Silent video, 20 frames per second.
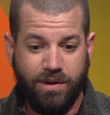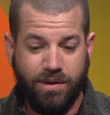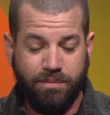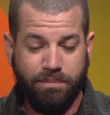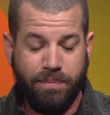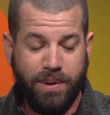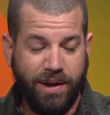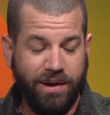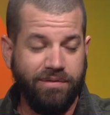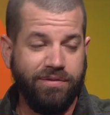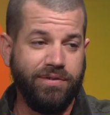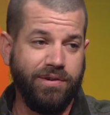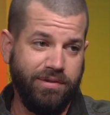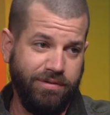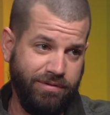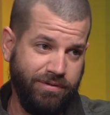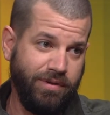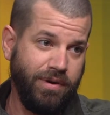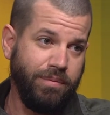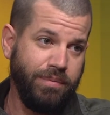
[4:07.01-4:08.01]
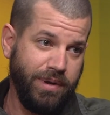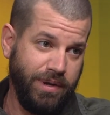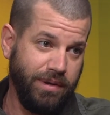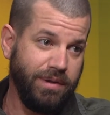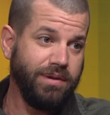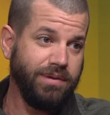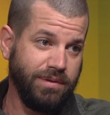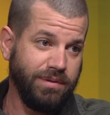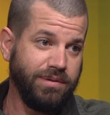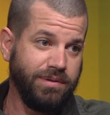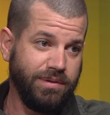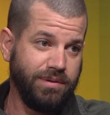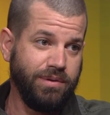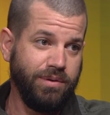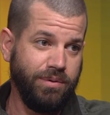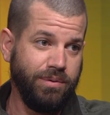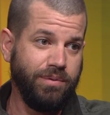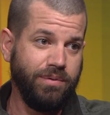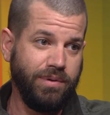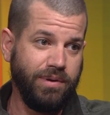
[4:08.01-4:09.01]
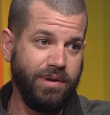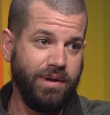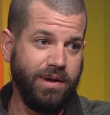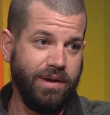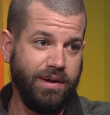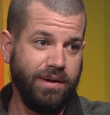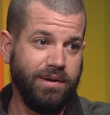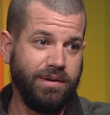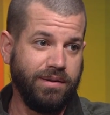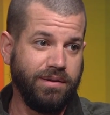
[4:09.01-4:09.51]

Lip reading: benefit from it. Mm-hmm. So, yeah.